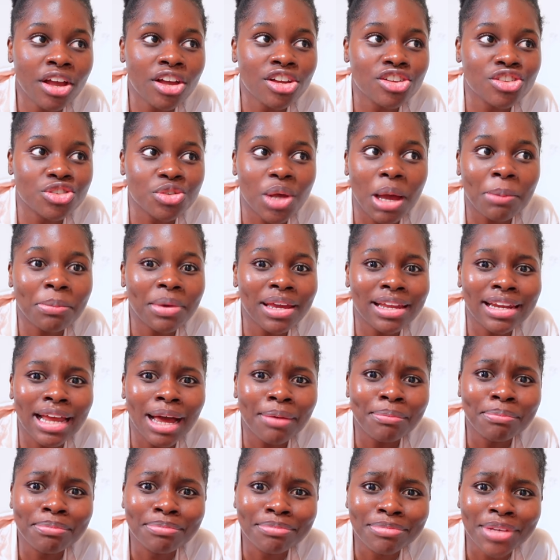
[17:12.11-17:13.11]
so i mean
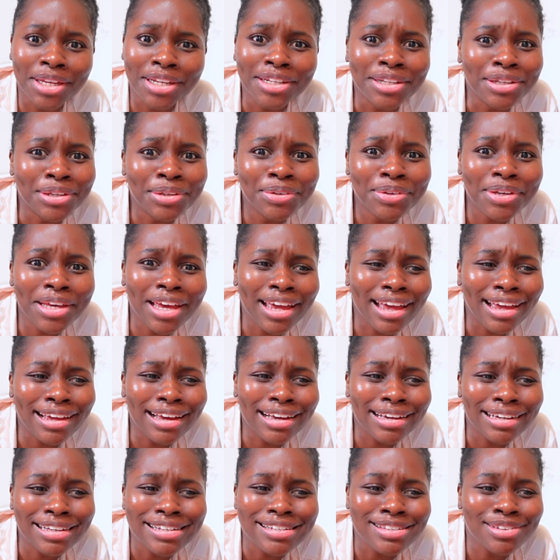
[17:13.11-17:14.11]
i'm in the uk
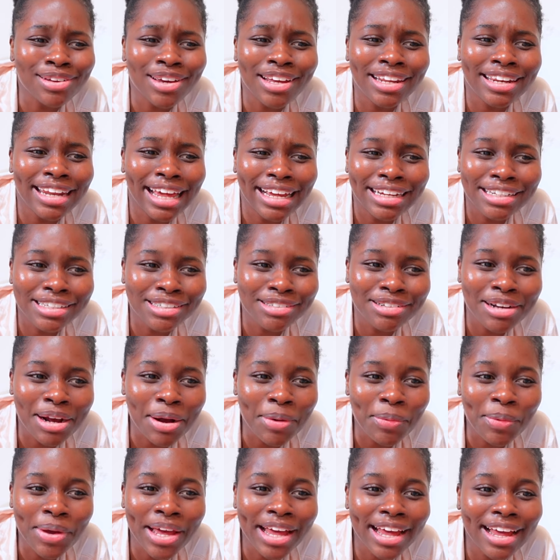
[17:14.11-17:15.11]
it's not in nigeria
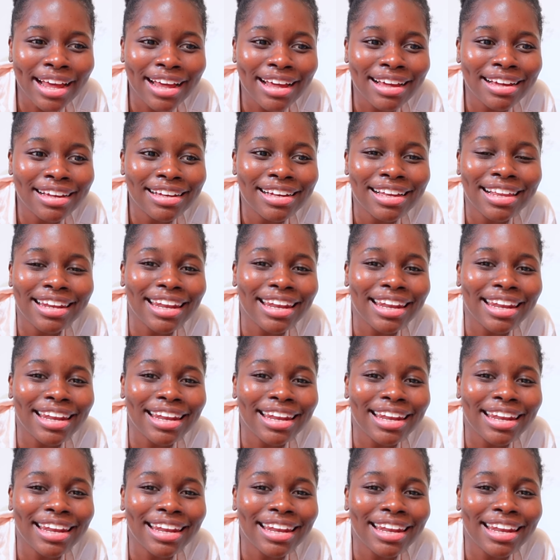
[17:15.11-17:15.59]
where